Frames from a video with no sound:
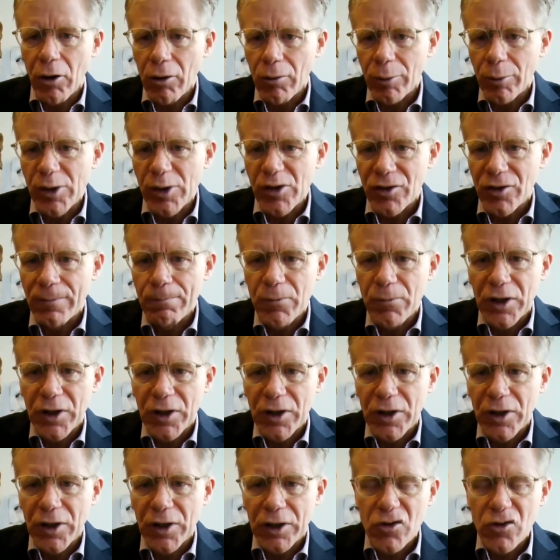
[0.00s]
but always
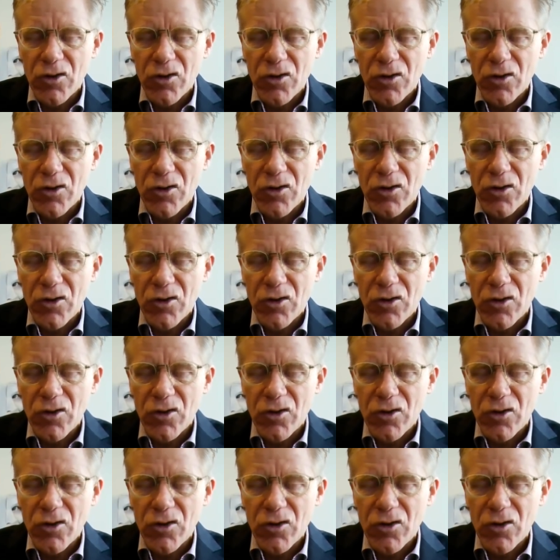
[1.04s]
the concern for our
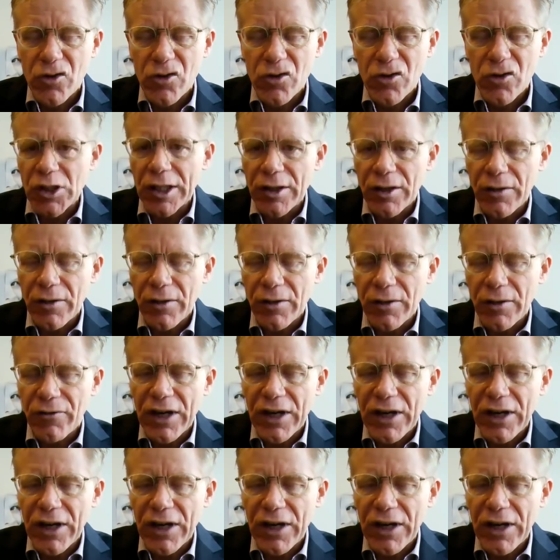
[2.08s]
kids, especially in
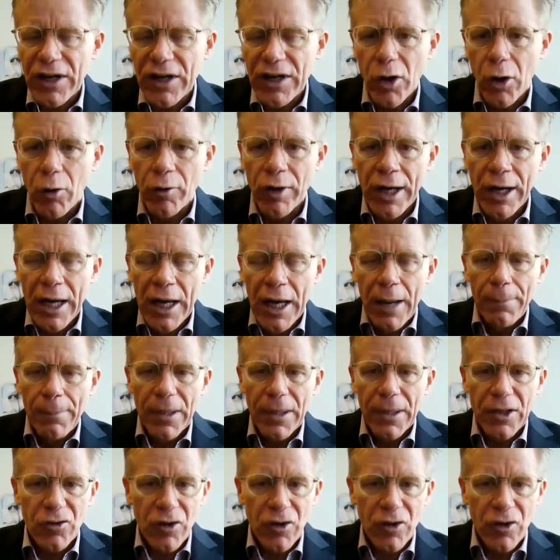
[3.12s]
the face of an unknown.